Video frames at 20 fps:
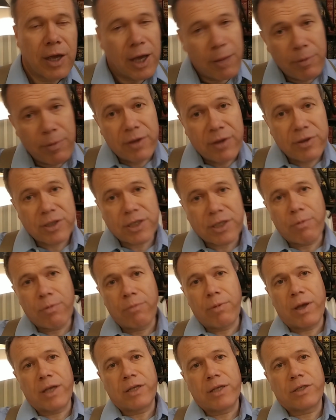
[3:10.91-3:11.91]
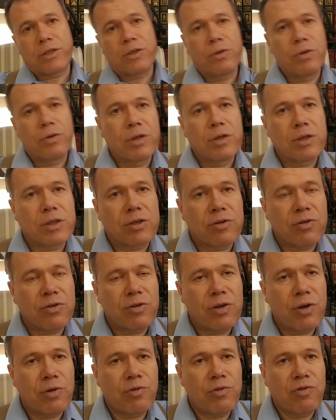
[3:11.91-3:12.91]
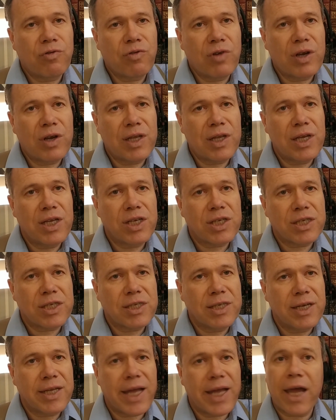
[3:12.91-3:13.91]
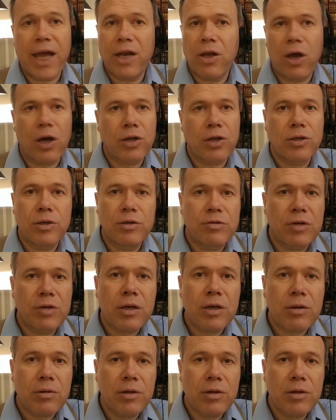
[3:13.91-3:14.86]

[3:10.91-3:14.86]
I mean, some of my students, really just need ad hoc tutoring.